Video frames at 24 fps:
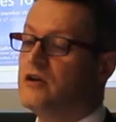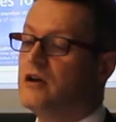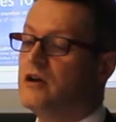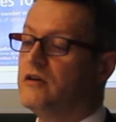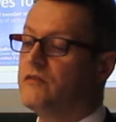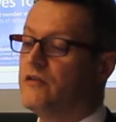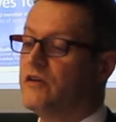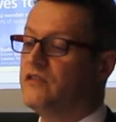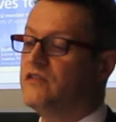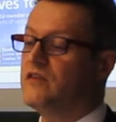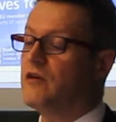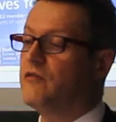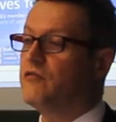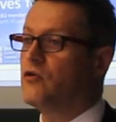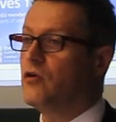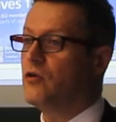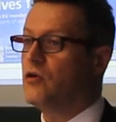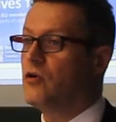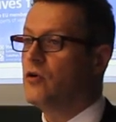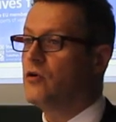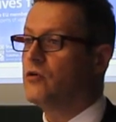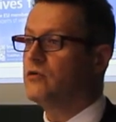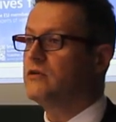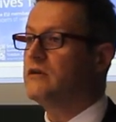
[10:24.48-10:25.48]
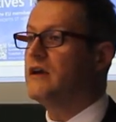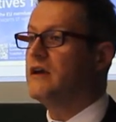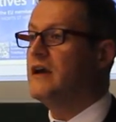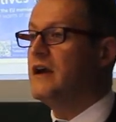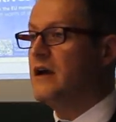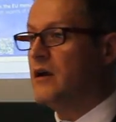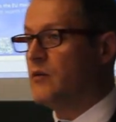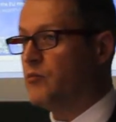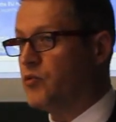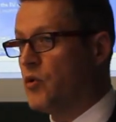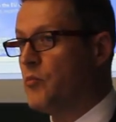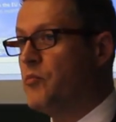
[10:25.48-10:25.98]
University of Cologne
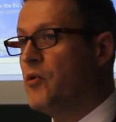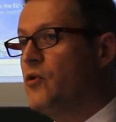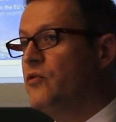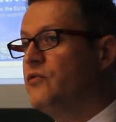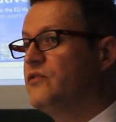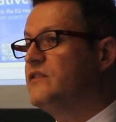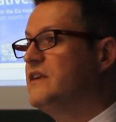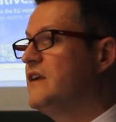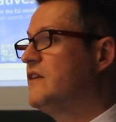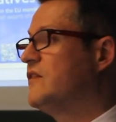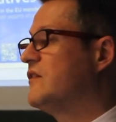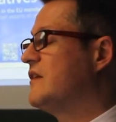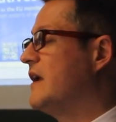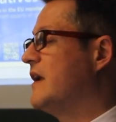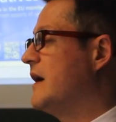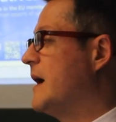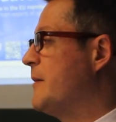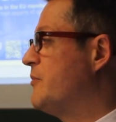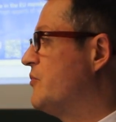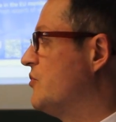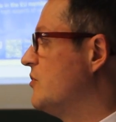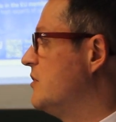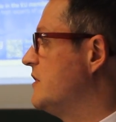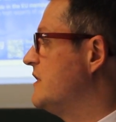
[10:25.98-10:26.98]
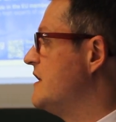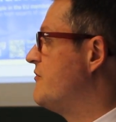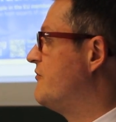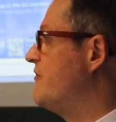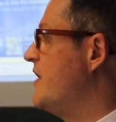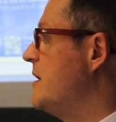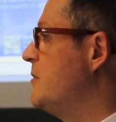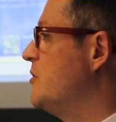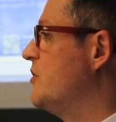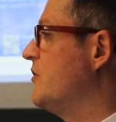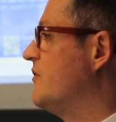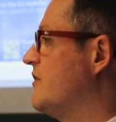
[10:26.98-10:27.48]
proposed this absolutely
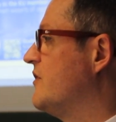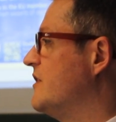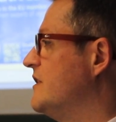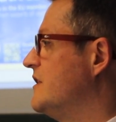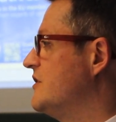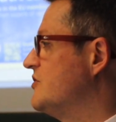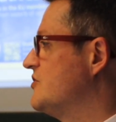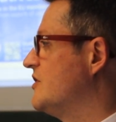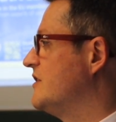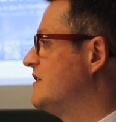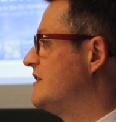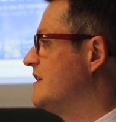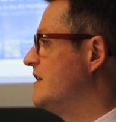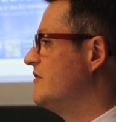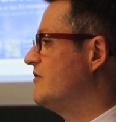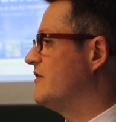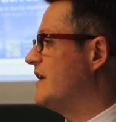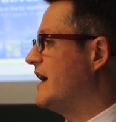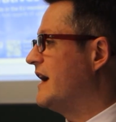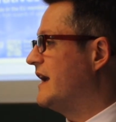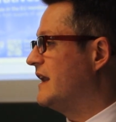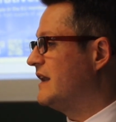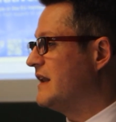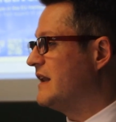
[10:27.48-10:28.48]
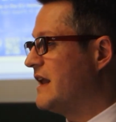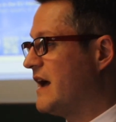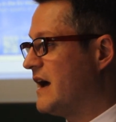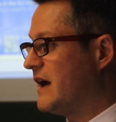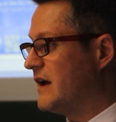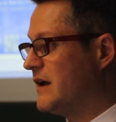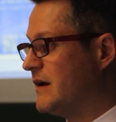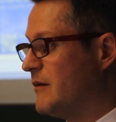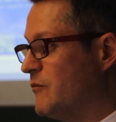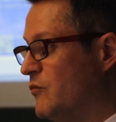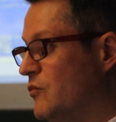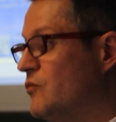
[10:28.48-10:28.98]
fabulous initiative, and
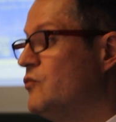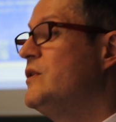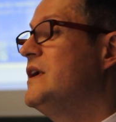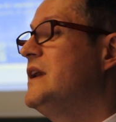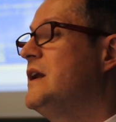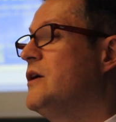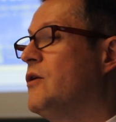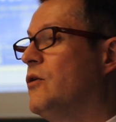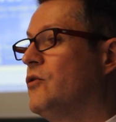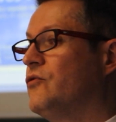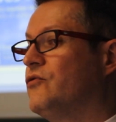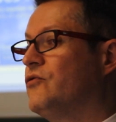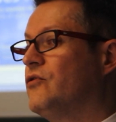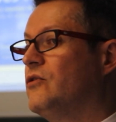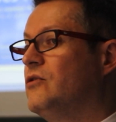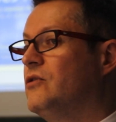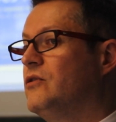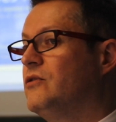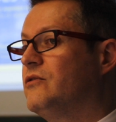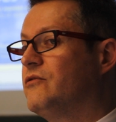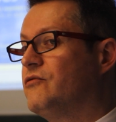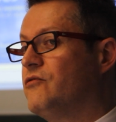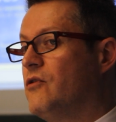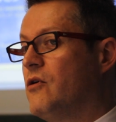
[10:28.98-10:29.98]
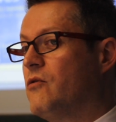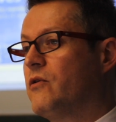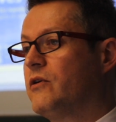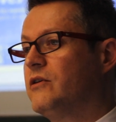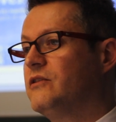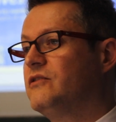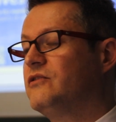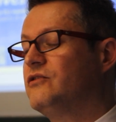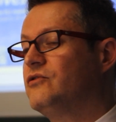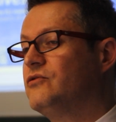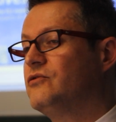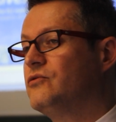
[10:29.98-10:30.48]
I really also look
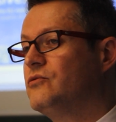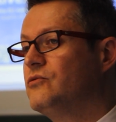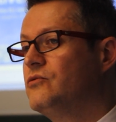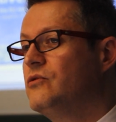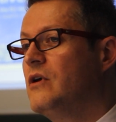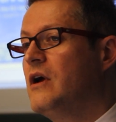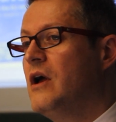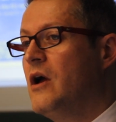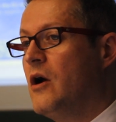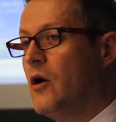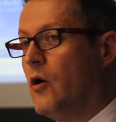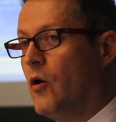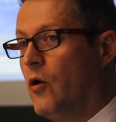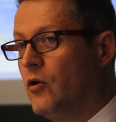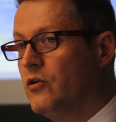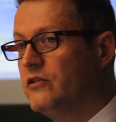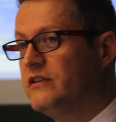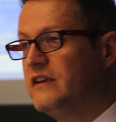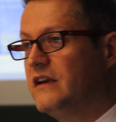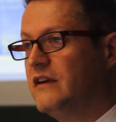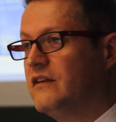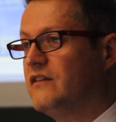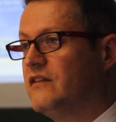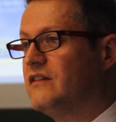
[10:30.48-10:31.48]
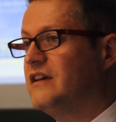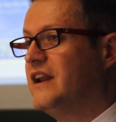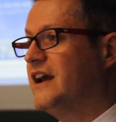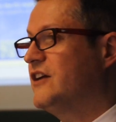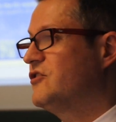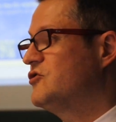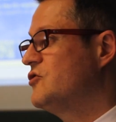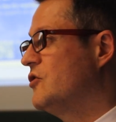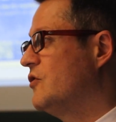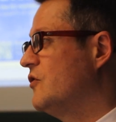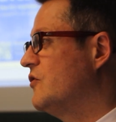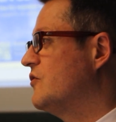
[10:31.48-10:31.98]
forward to all these
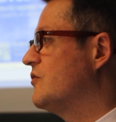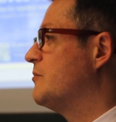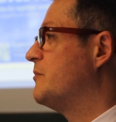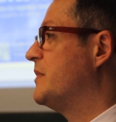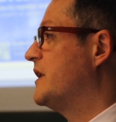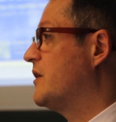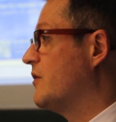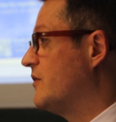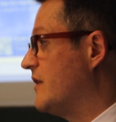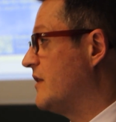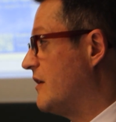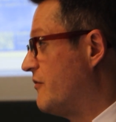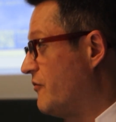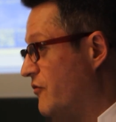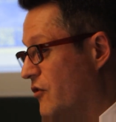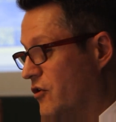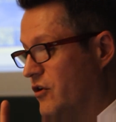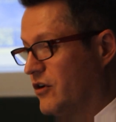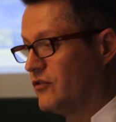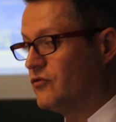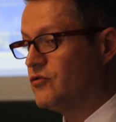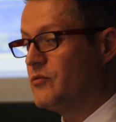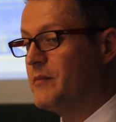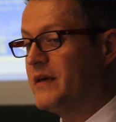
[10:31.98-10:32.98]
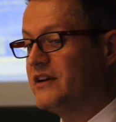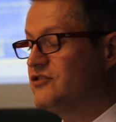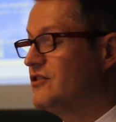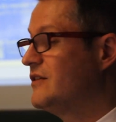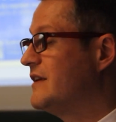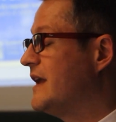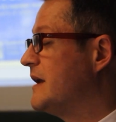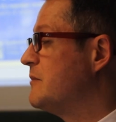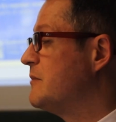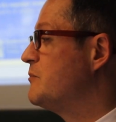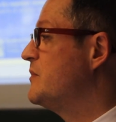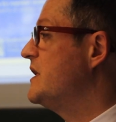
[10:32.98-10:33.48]
lectures, because I forgot to
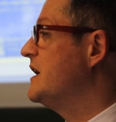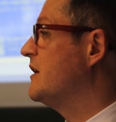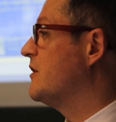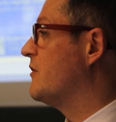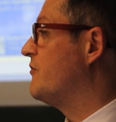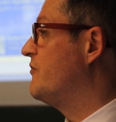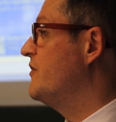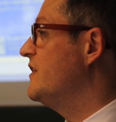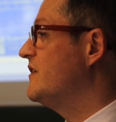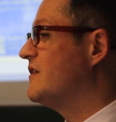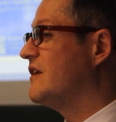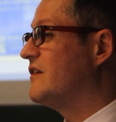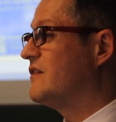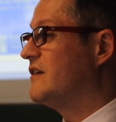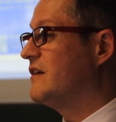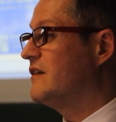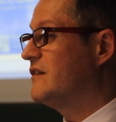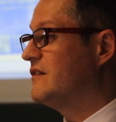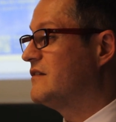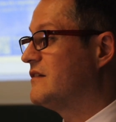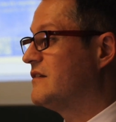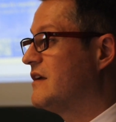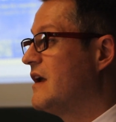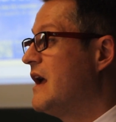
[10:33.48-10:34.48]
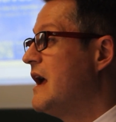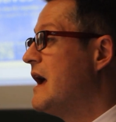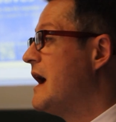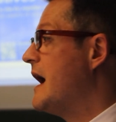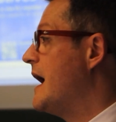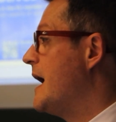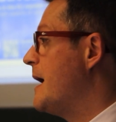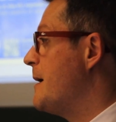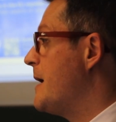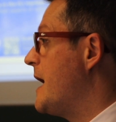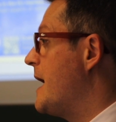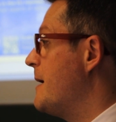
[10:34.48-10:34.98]
mention that being a physicist,
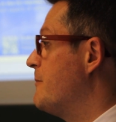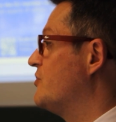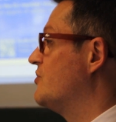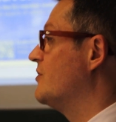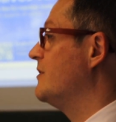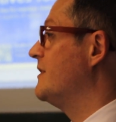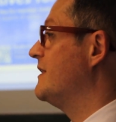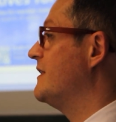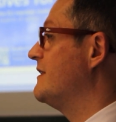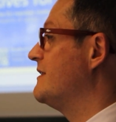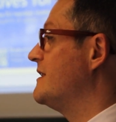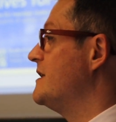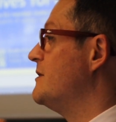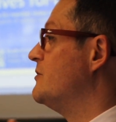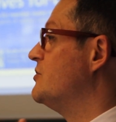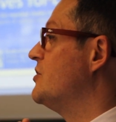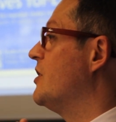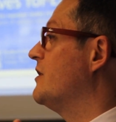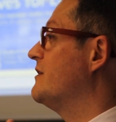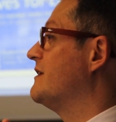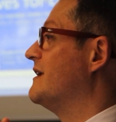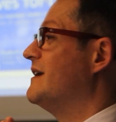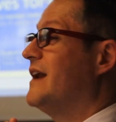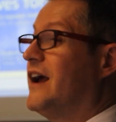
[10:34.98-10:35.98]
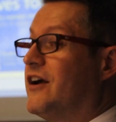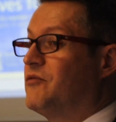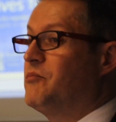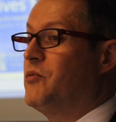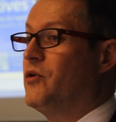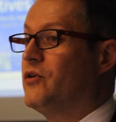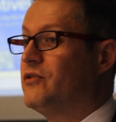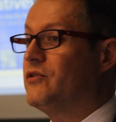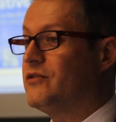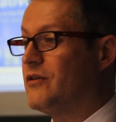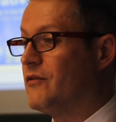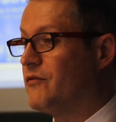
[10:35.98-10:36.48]
absolutely not an
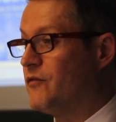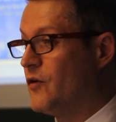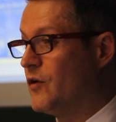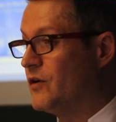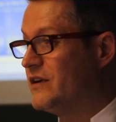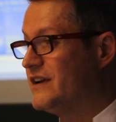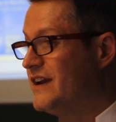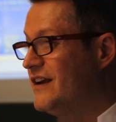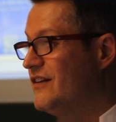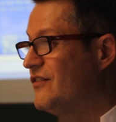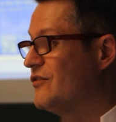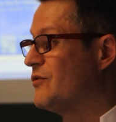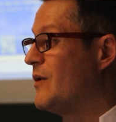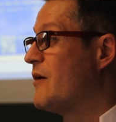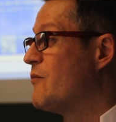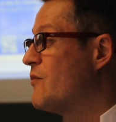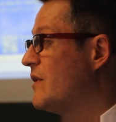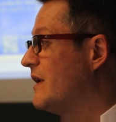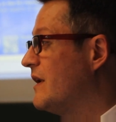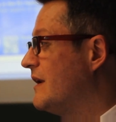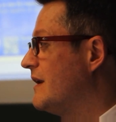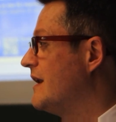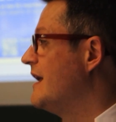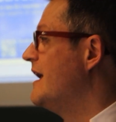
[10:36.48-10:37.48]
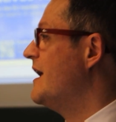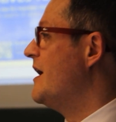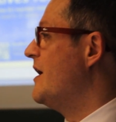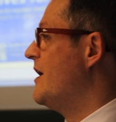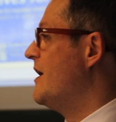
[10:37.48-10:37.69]
expert of all this, so I will